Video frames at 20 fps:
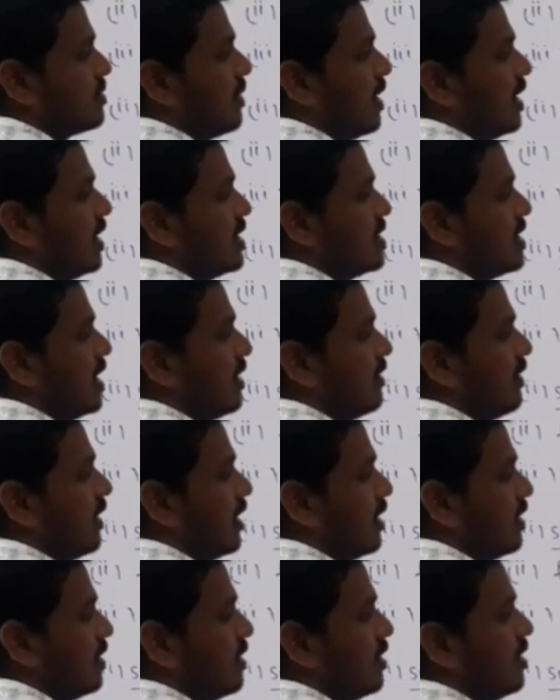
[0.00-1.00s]
minus iy,
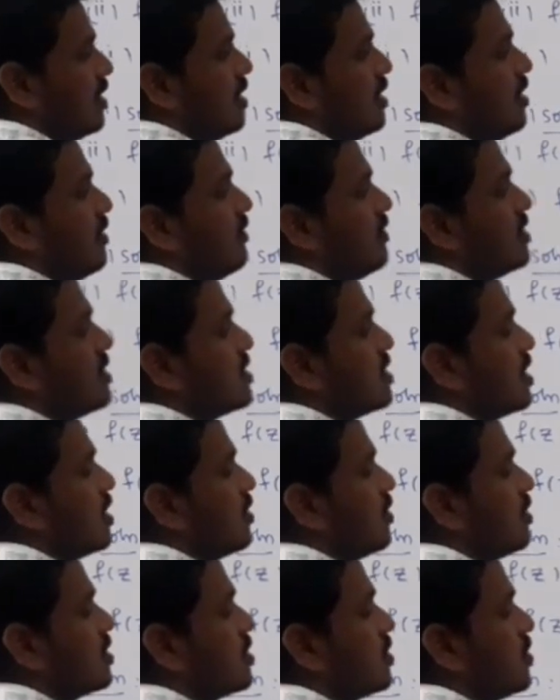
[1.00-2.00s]
which is
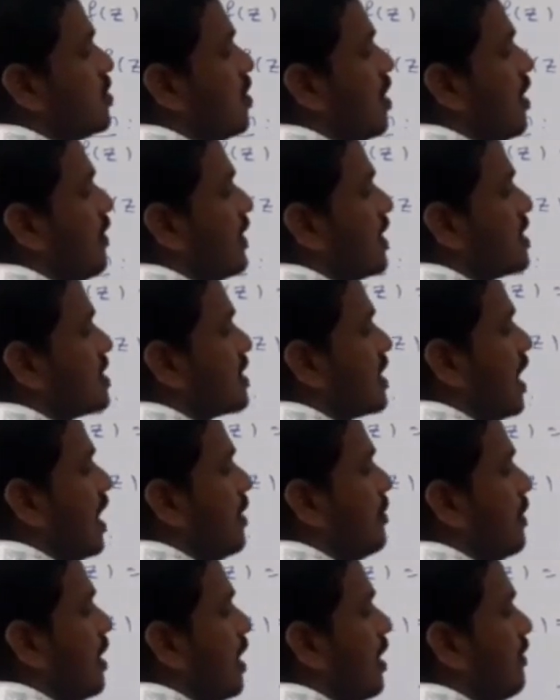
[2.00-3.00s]
equals to u of x
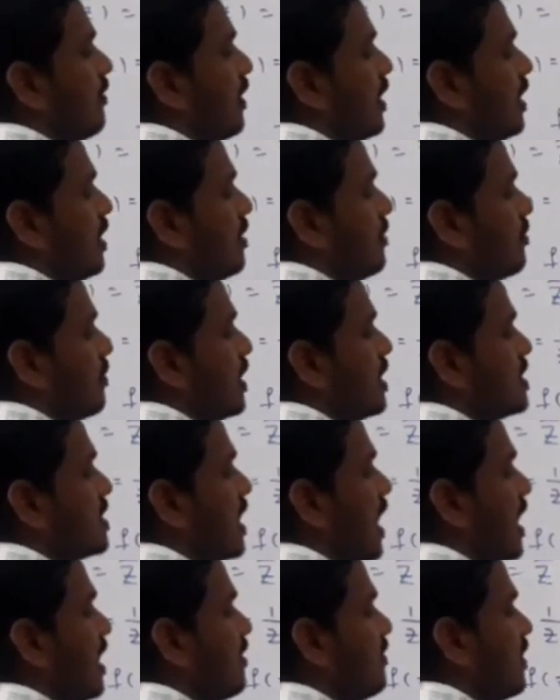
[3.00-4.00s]
comma y plus
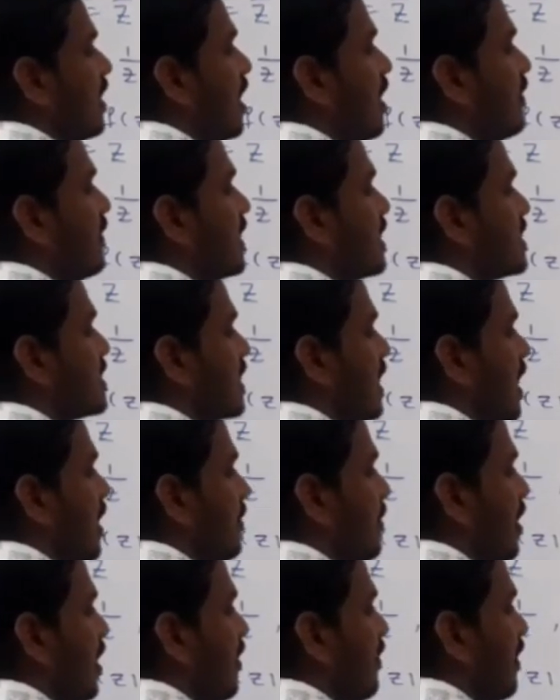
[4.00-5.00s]
I v of x
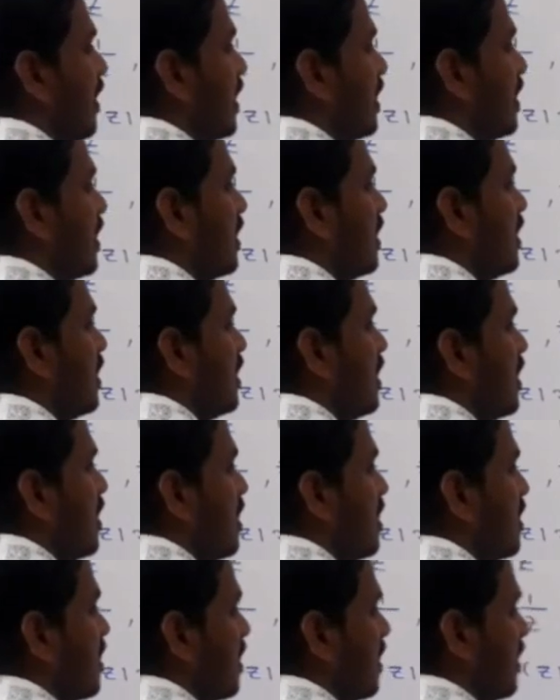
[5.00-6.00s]
comma y.
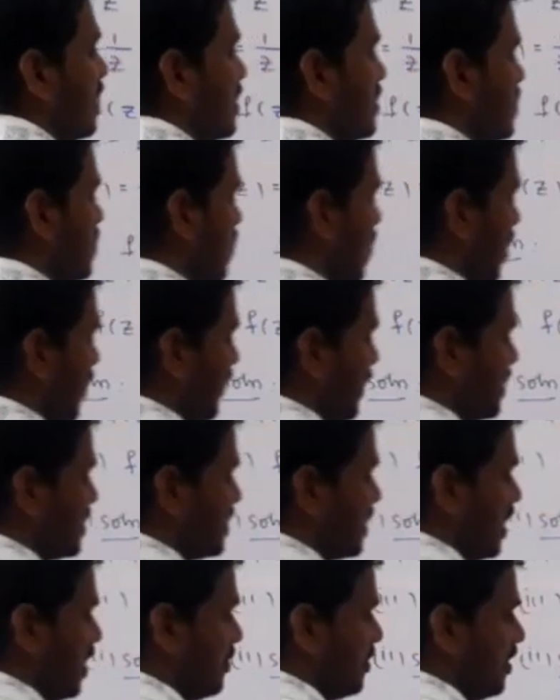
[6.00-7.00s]
Here it is u of x
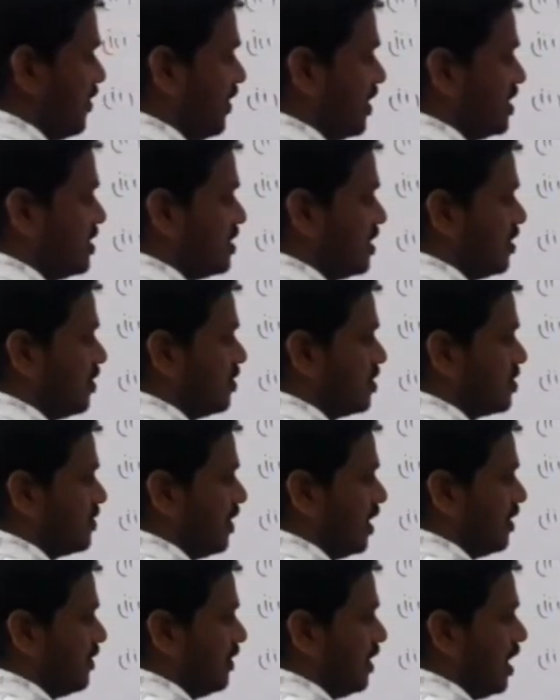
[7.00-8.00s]
comma y is equal to
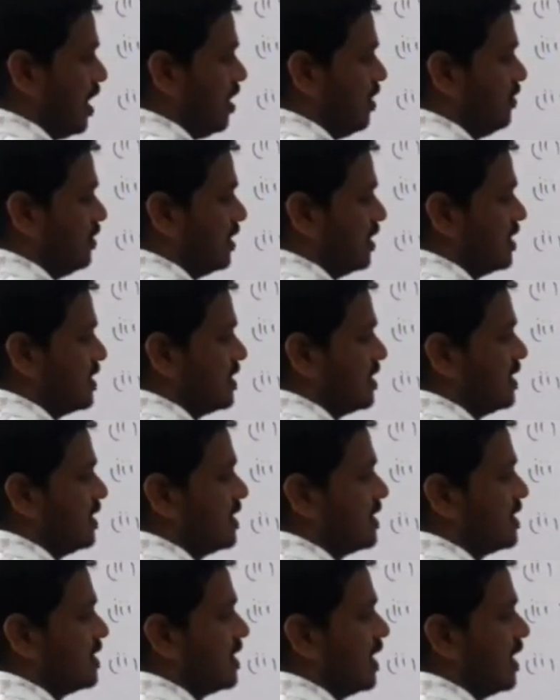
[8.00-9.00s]
what we have, this
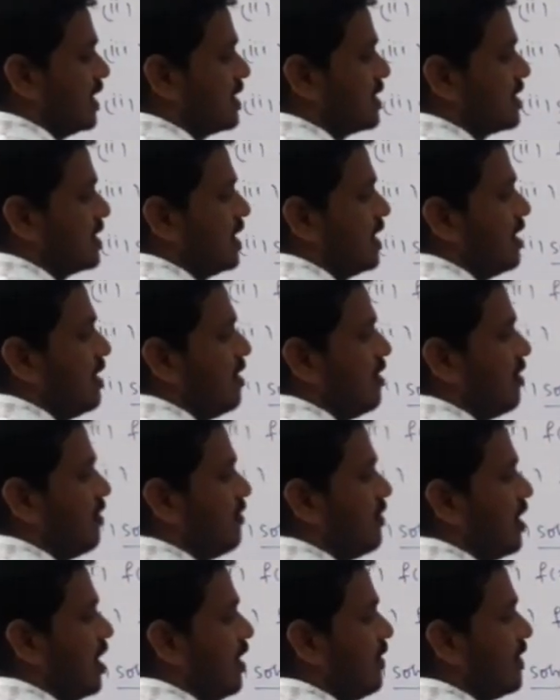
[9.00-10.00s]
is x,
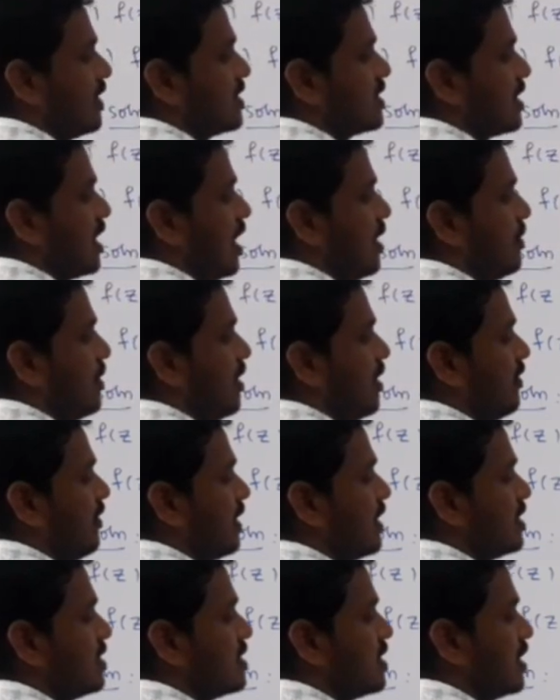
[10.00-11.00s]
v of x comma
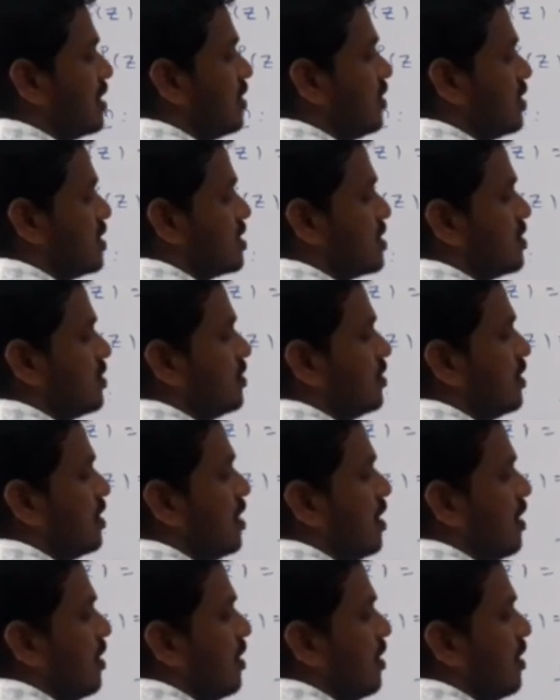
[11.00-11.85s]
y is equals to